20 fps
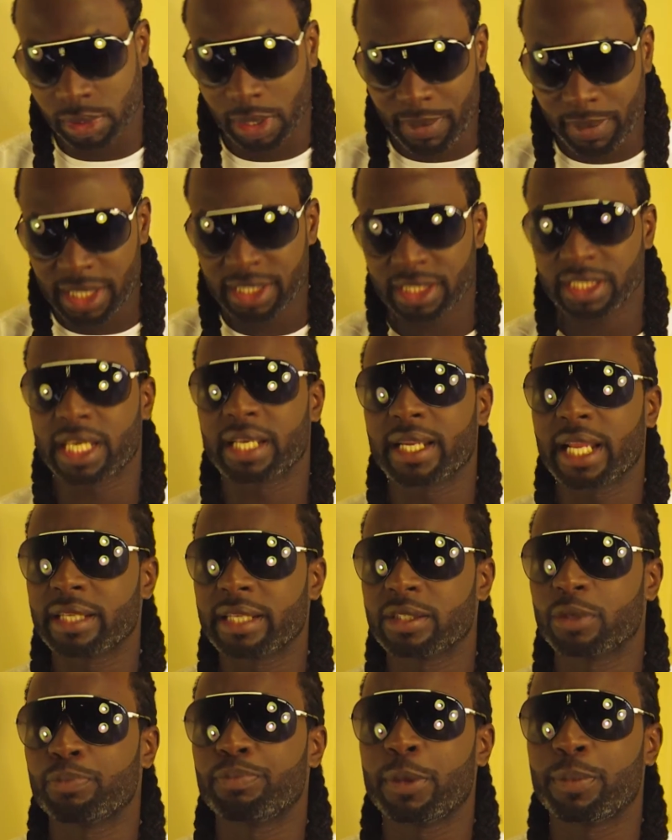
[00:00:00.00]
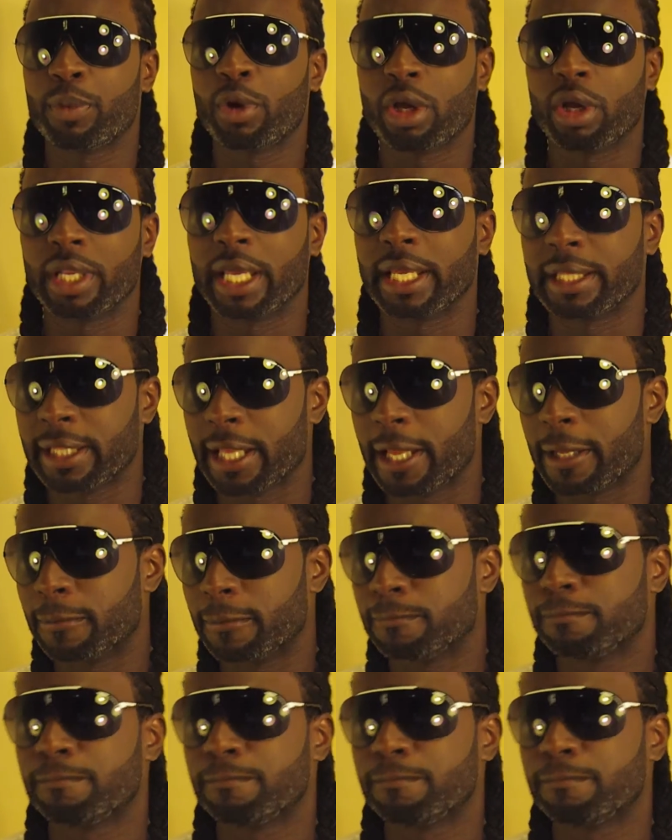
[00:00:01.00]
I'm not saying that some people aren't like that.